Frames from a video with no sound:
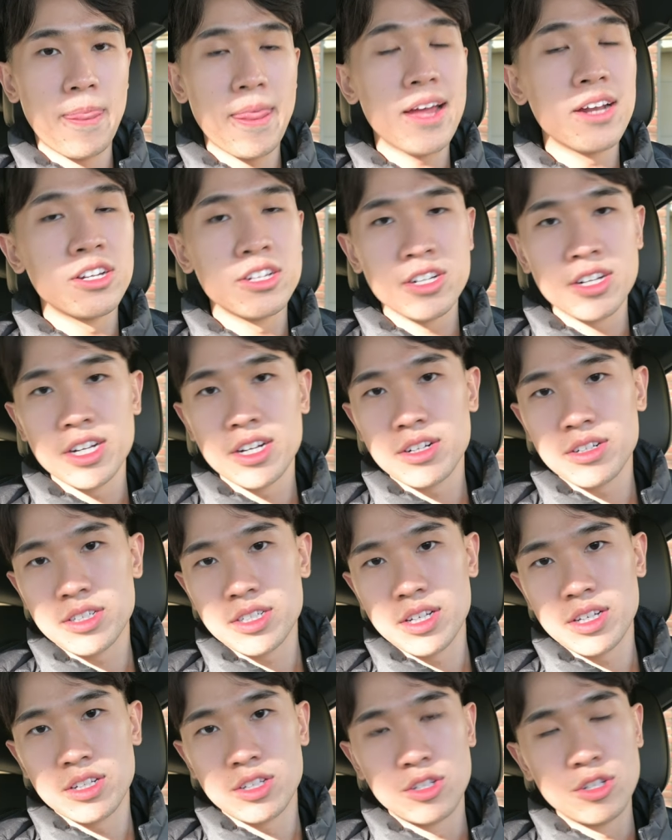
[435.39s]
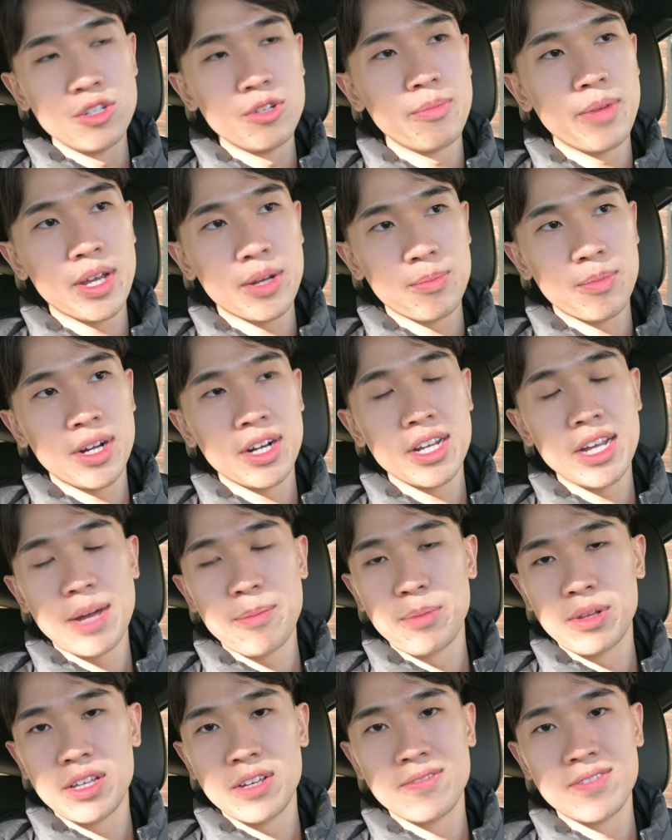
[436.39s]
Engineers do make money. I
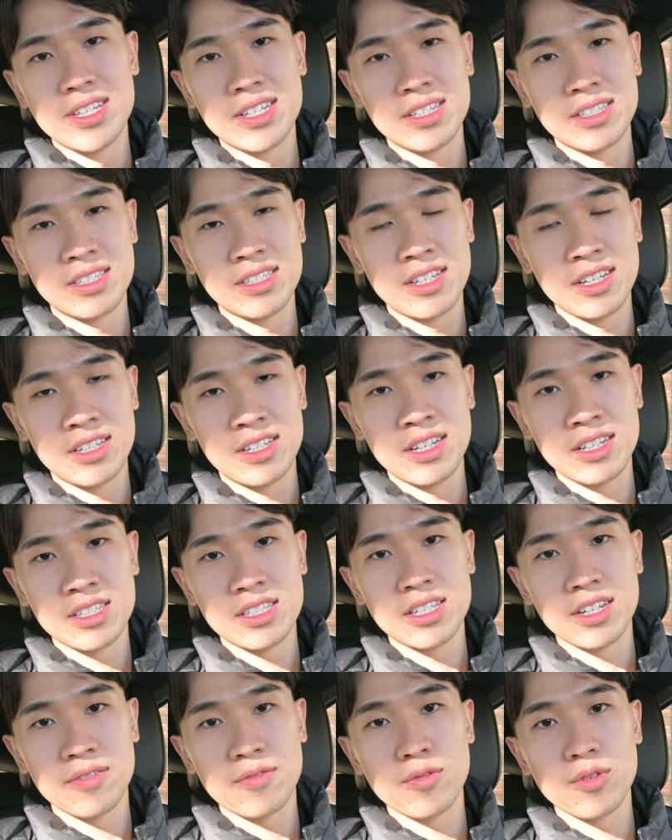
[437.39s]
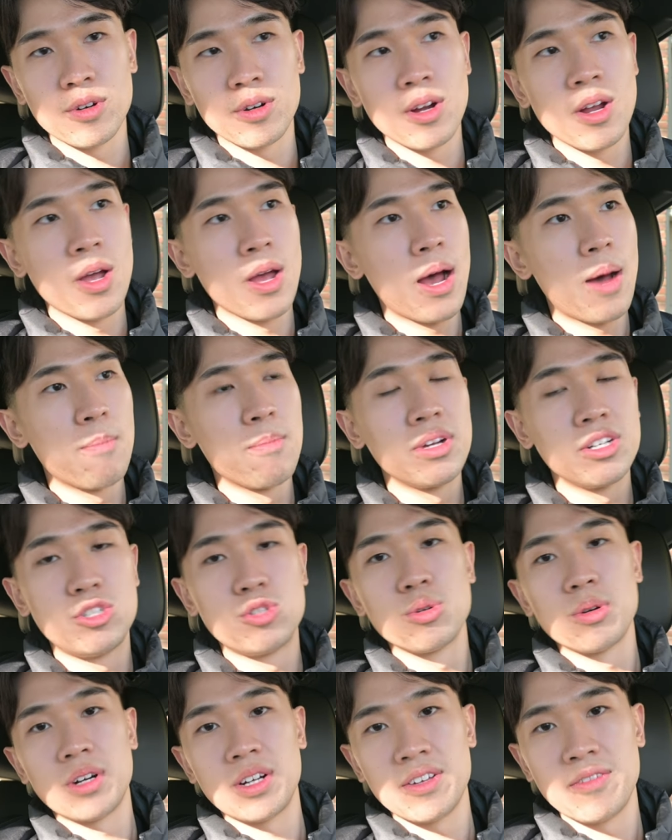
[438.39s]
believe the statistic for a
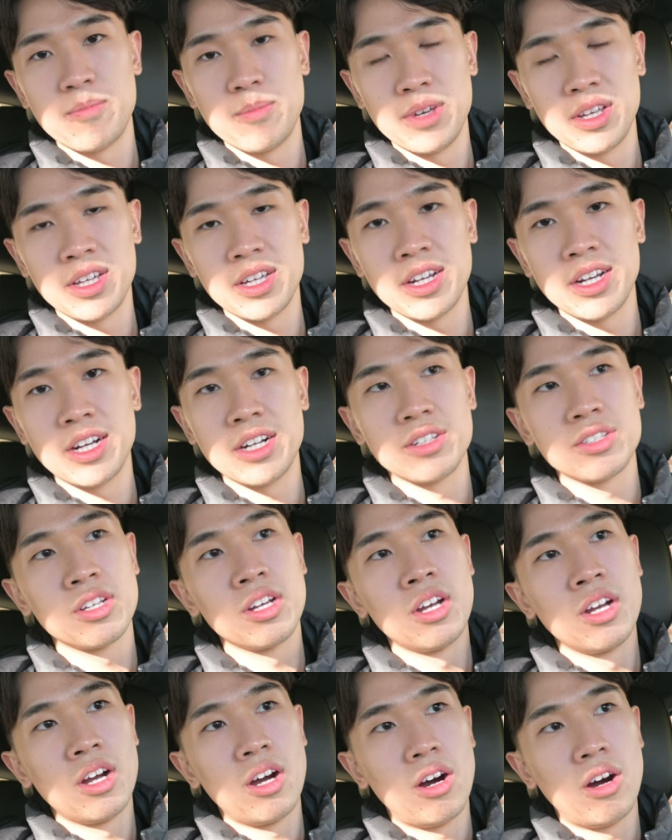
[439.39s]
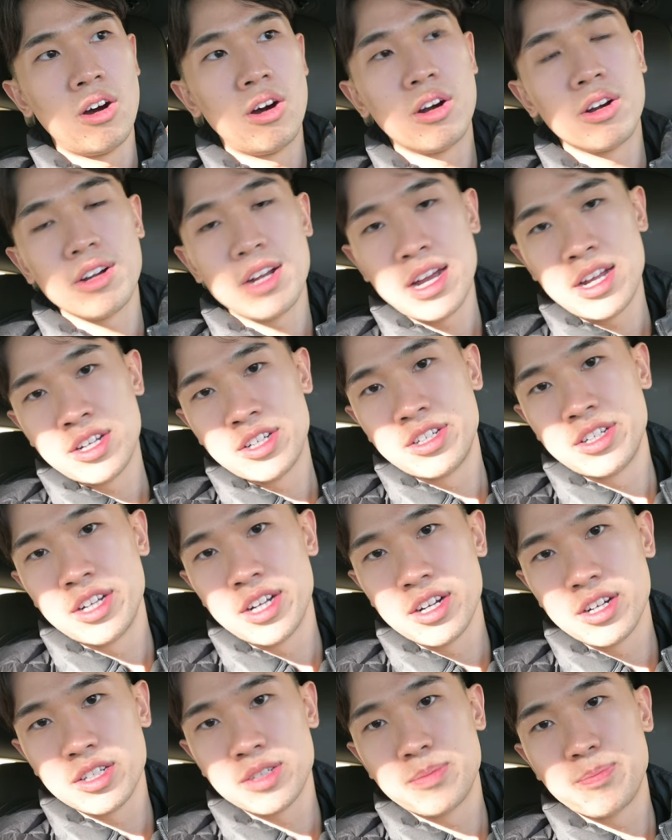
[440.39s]
majority of millionaires are
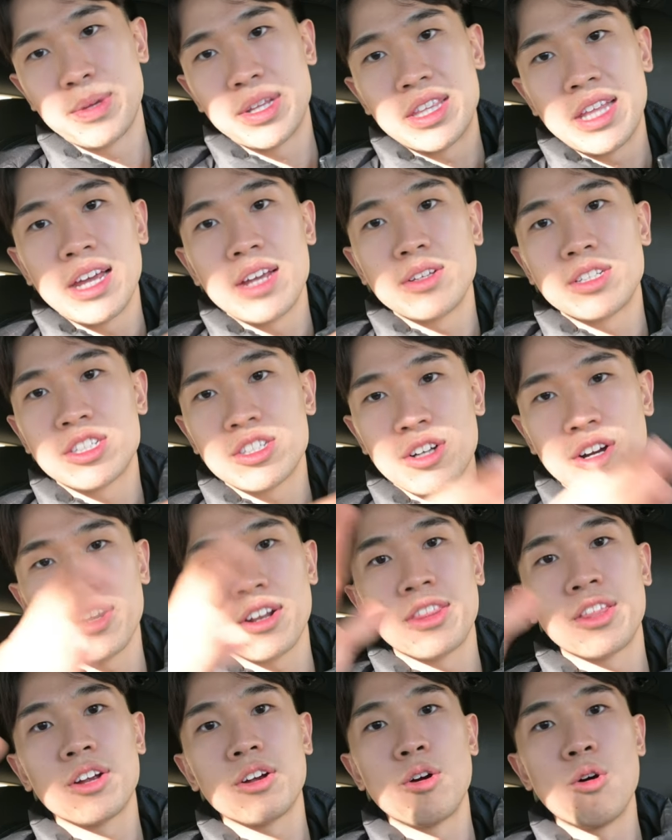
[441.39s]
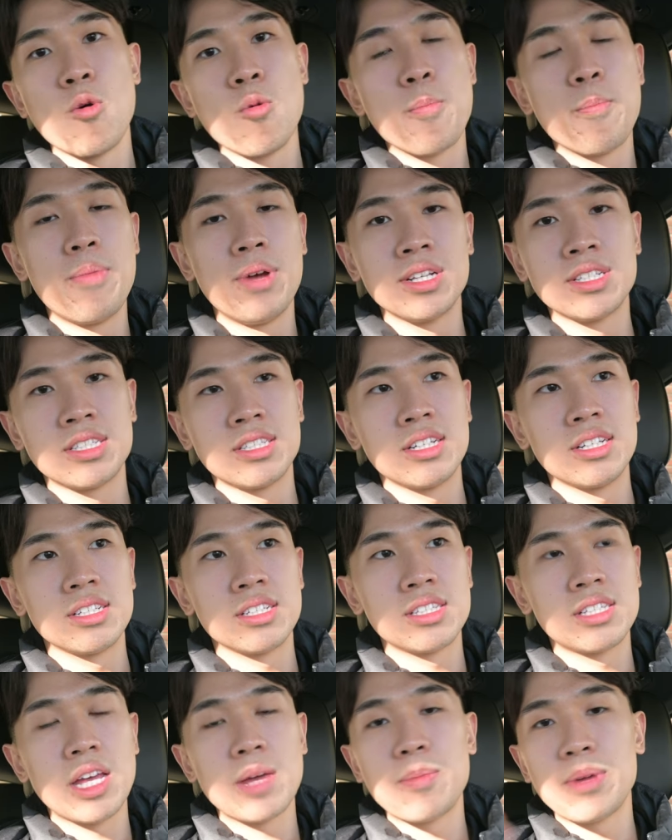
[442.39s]
engineers, but they started their own
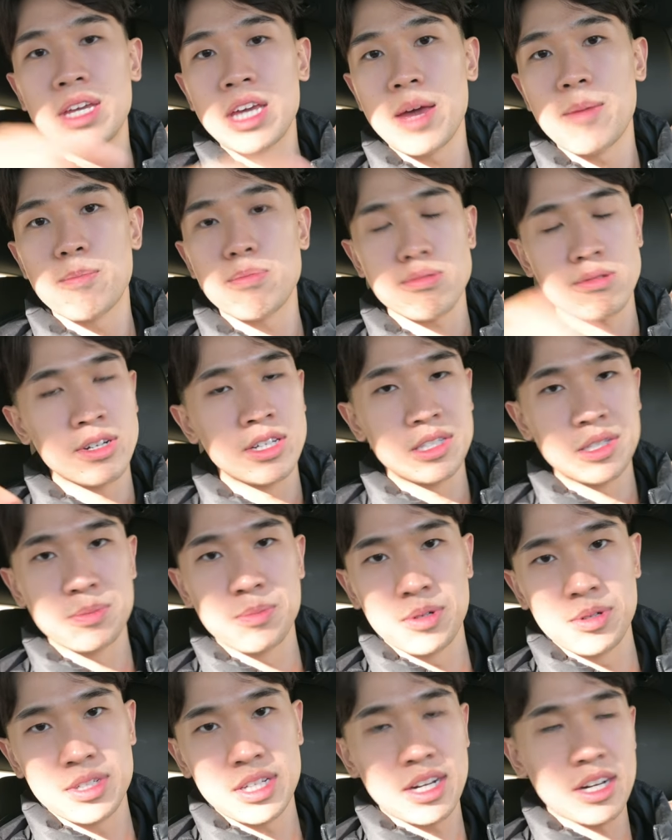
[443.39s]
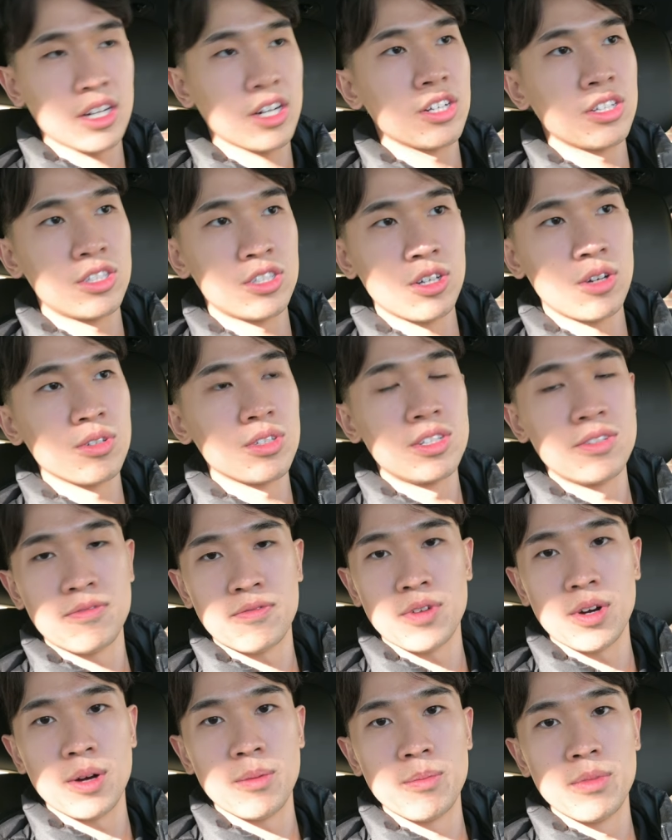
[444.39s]
business. They became principals at a consultant
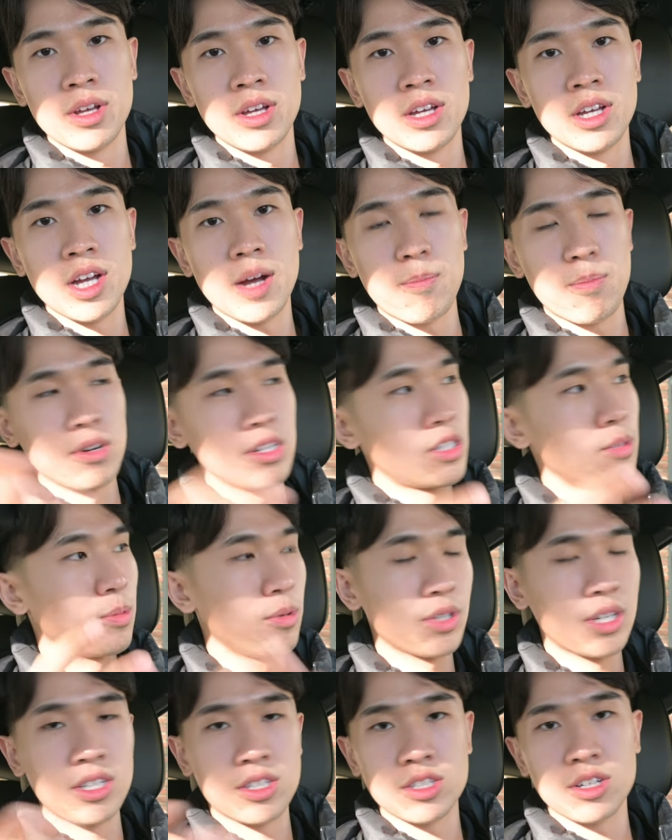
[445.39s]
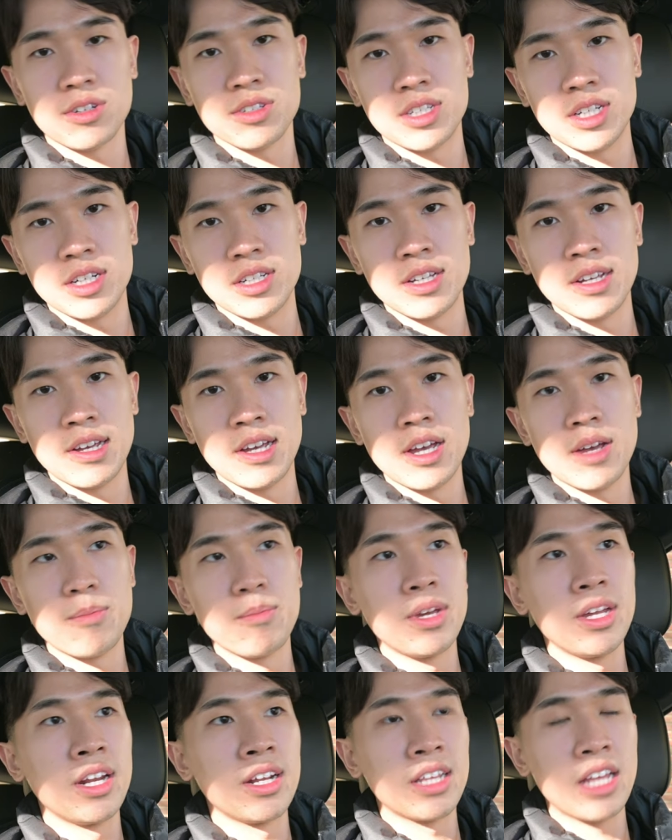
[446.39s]
firm, a principal consultant,
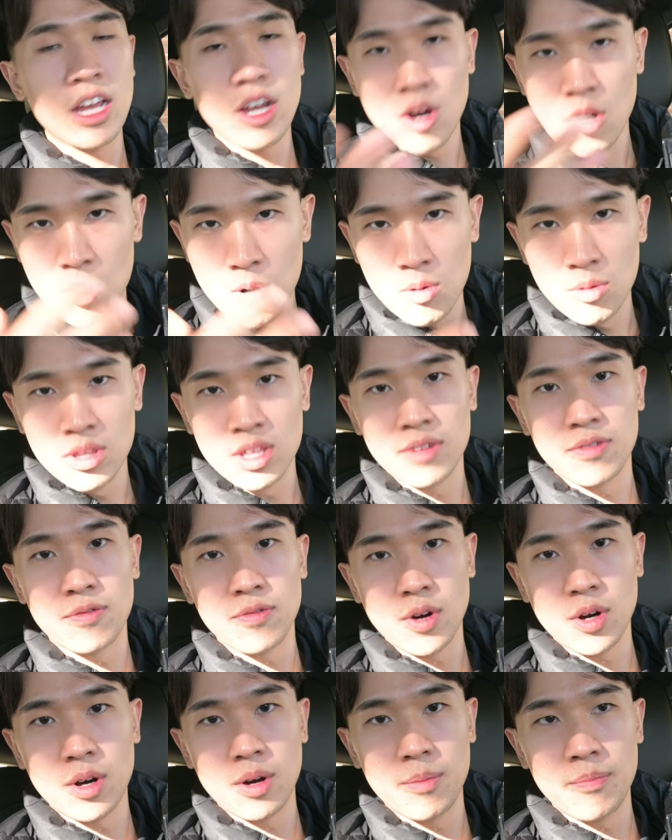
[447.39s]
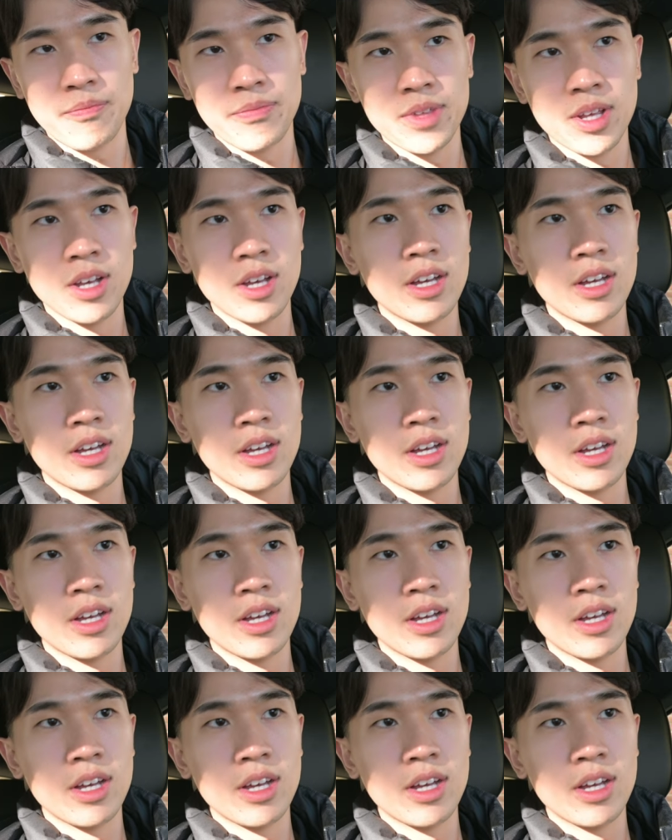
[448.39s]
meaning they own the firm.